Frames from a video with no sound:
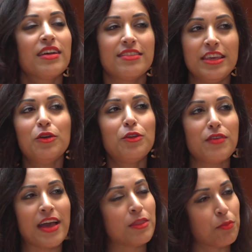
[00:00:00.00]
Because he could have
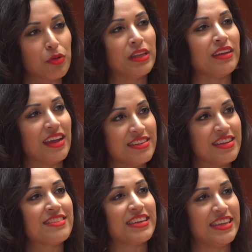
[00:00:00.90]
had the brilliant
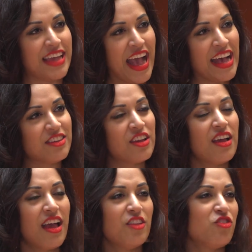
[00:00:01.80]
ideas that he had
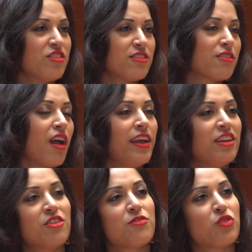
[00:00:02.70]
and just
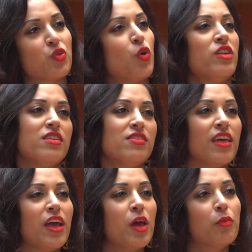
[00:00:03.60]
kind of squandered
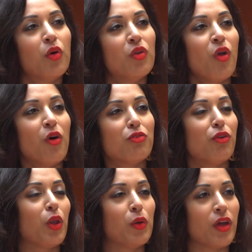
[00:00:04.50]
them or not
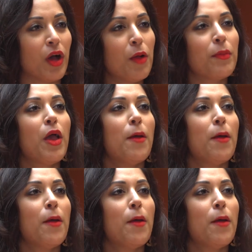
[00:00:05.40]
followed up.